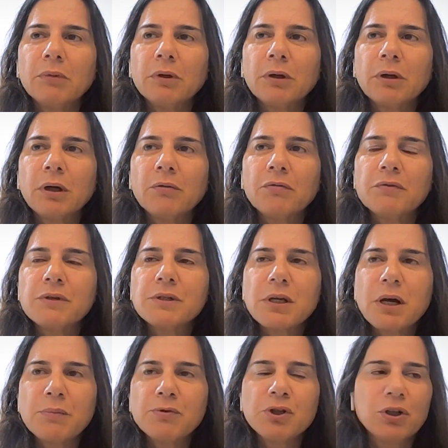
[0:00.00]
kind of a
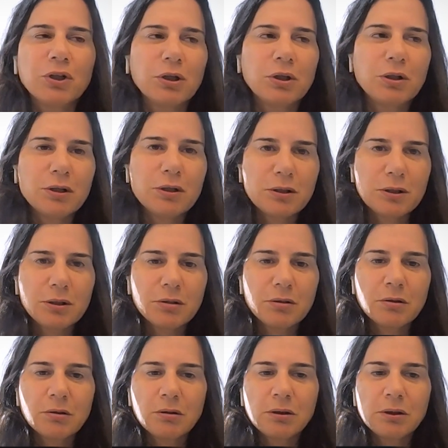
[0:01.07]
subject that is
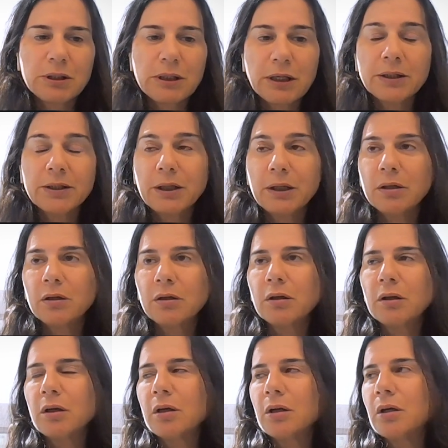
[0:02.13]
dealt here.
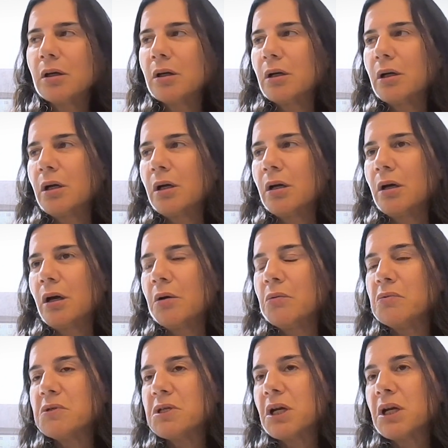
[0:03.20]
I
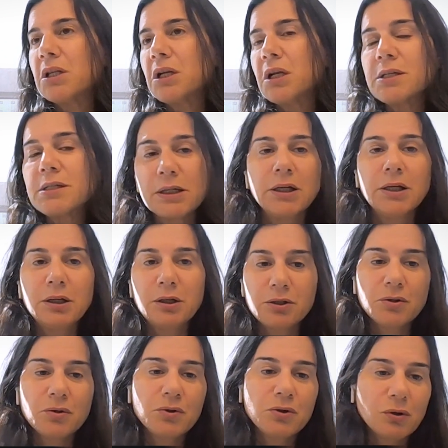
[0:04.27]
would say in the last 10
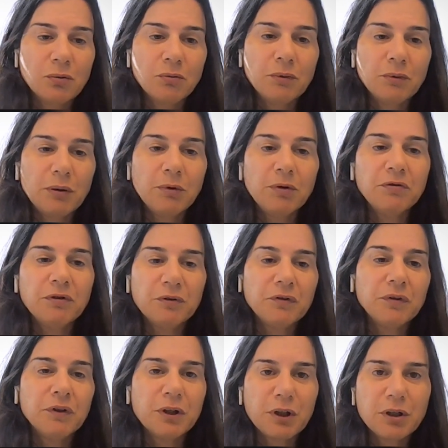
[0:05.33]
years or so, maybe
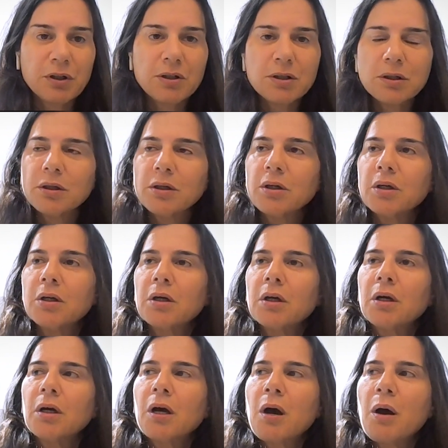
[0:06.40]
15 years.
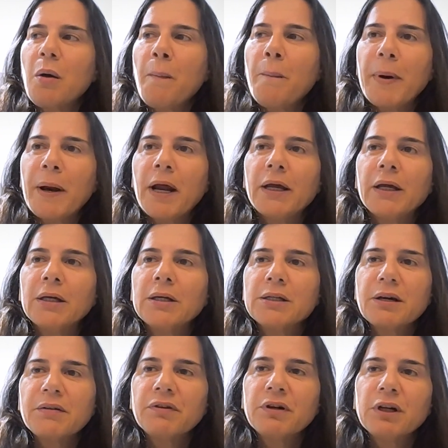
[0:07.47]
But I can
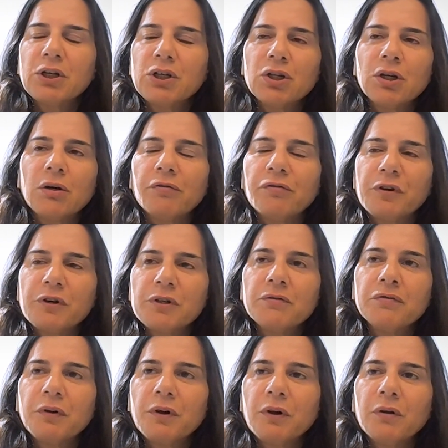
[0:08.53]
definitely share. First
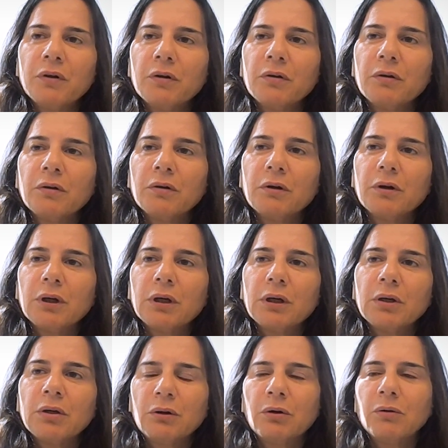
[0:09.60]
of all,
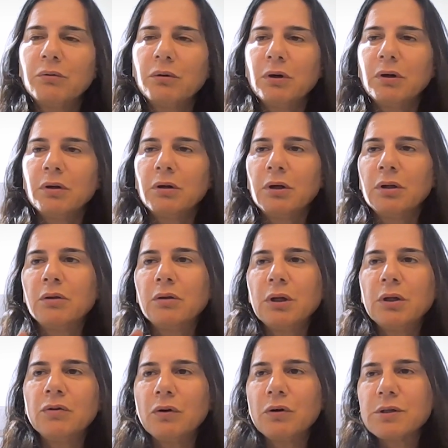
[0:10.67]

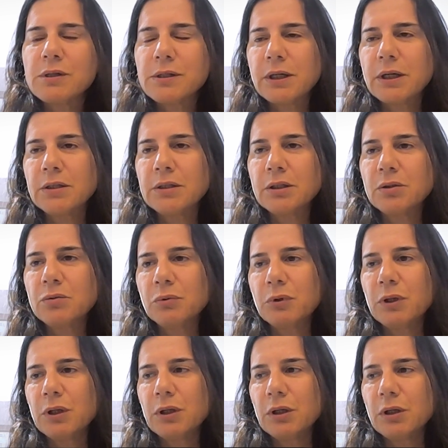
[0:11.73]
it all started
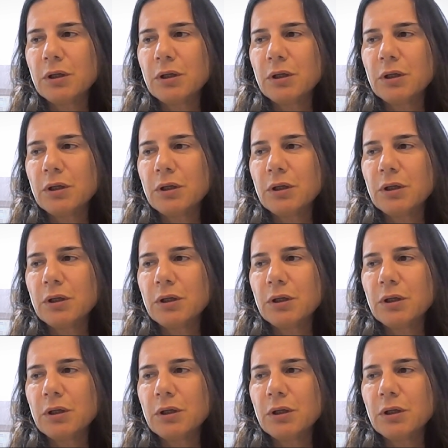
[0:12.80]
with